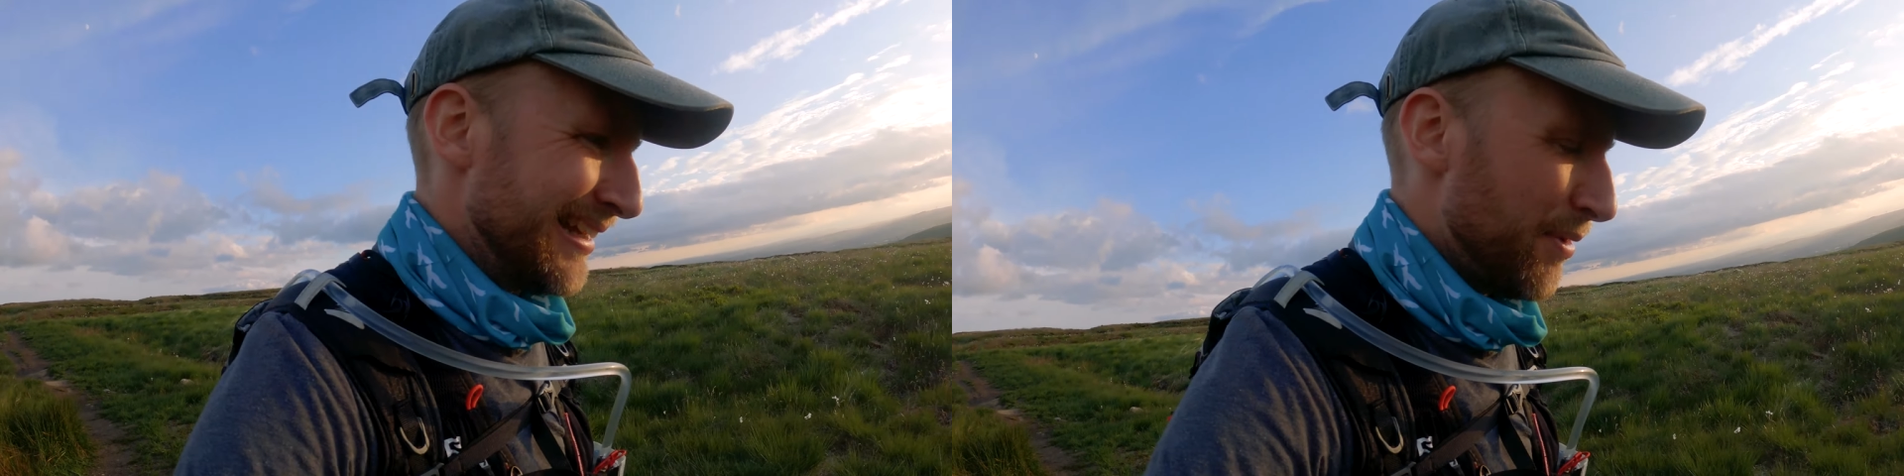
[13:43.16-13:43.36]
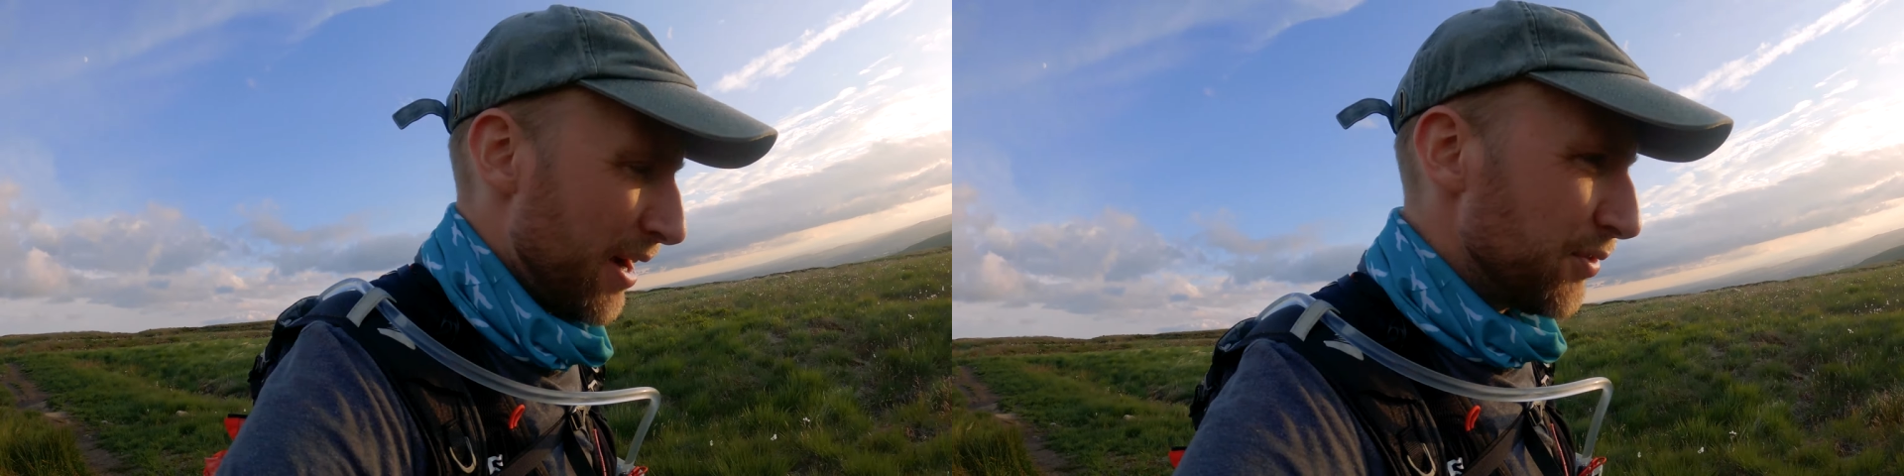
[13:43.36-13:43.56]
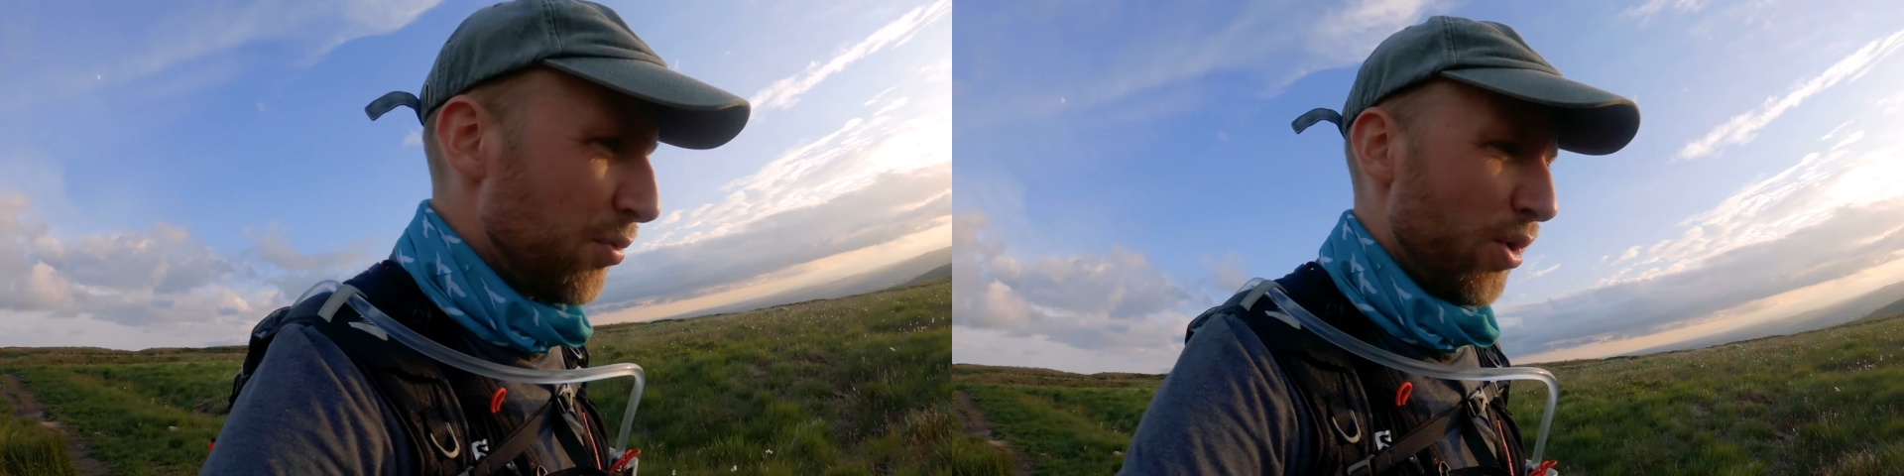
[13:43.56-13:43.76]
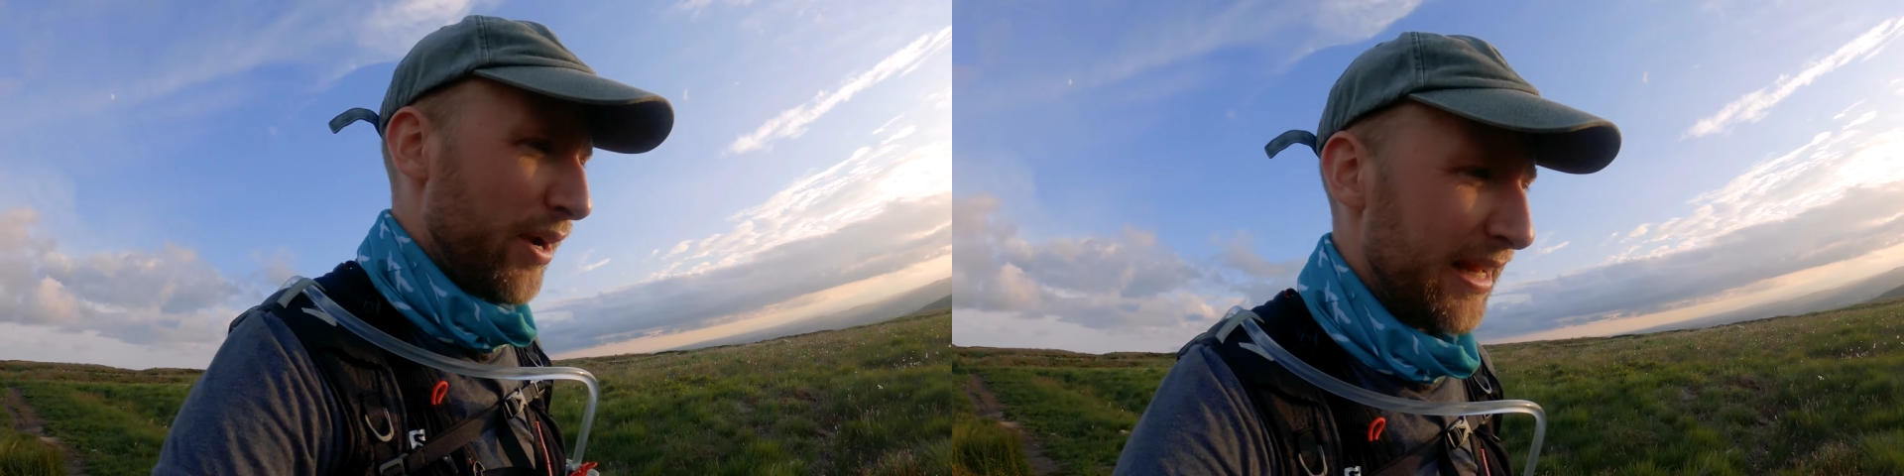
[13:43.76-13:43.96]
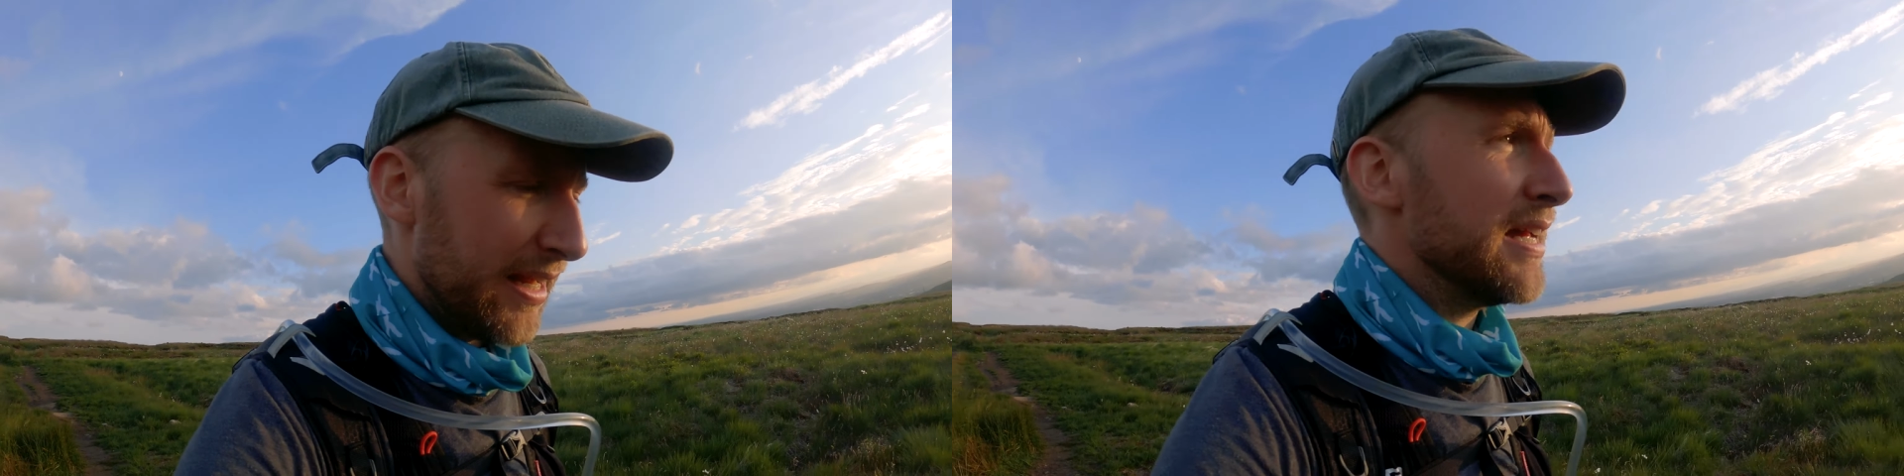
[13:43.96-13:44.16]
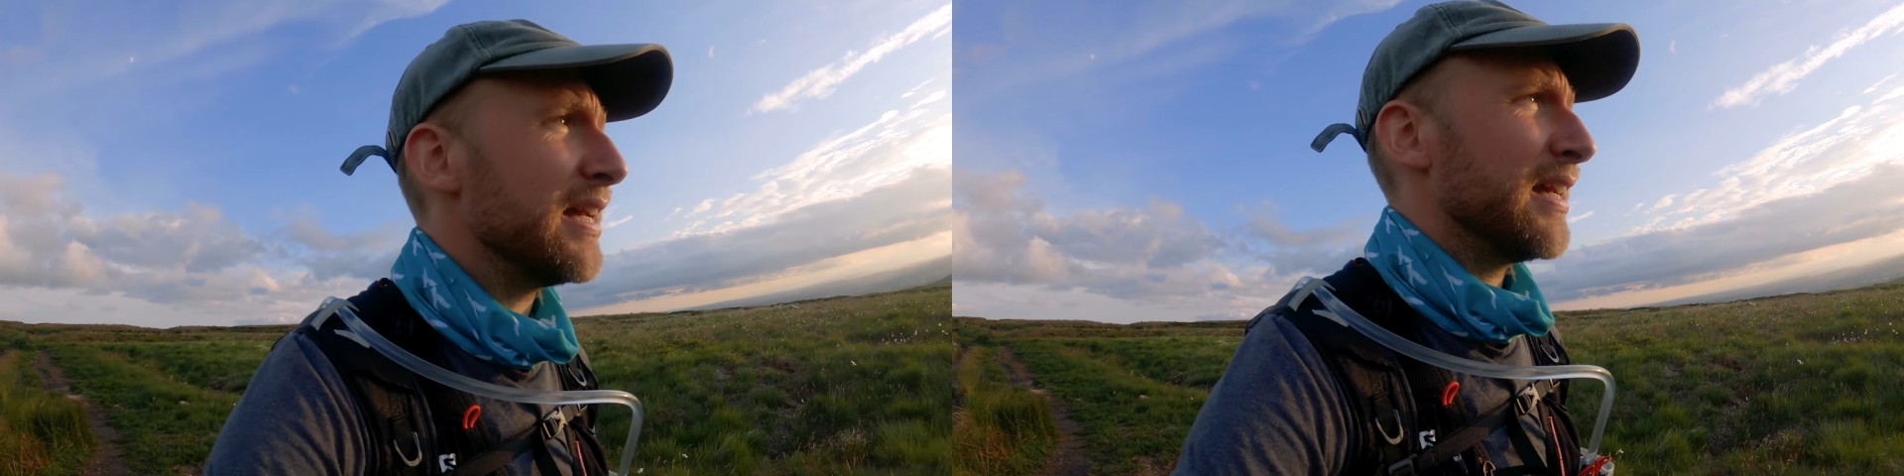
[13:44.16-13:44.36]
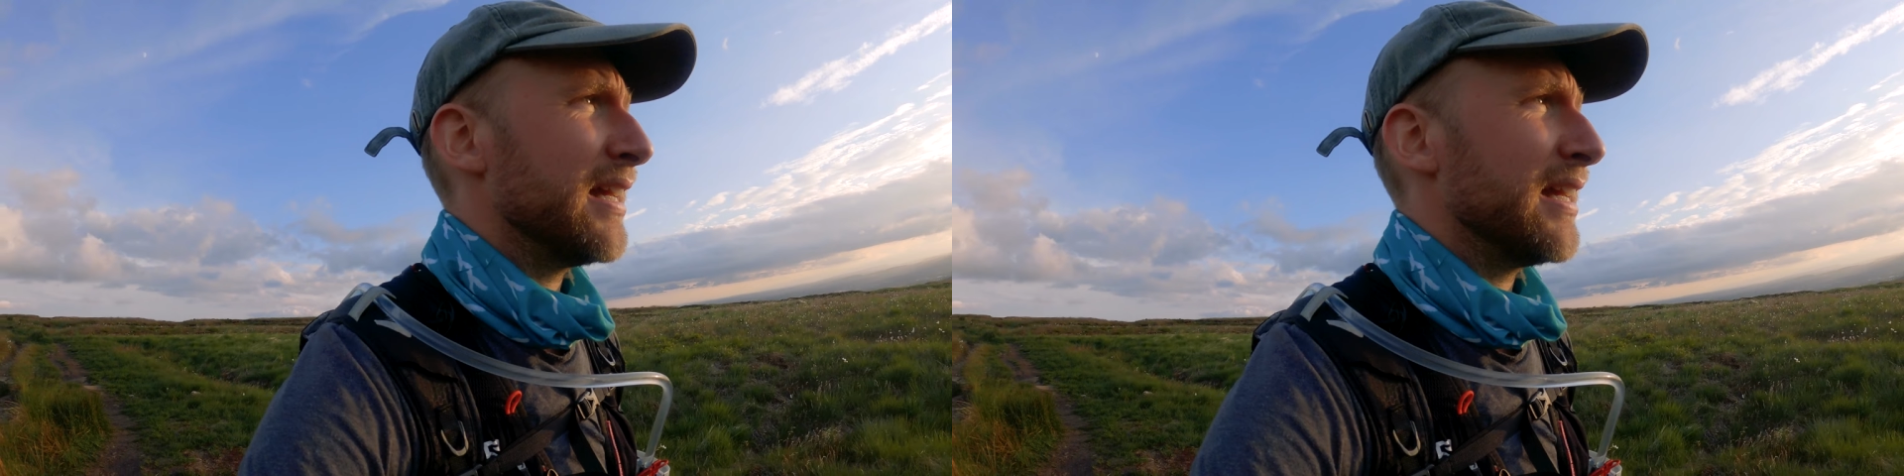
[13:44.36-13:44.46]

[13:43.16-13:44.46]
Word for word: I might have to walk it in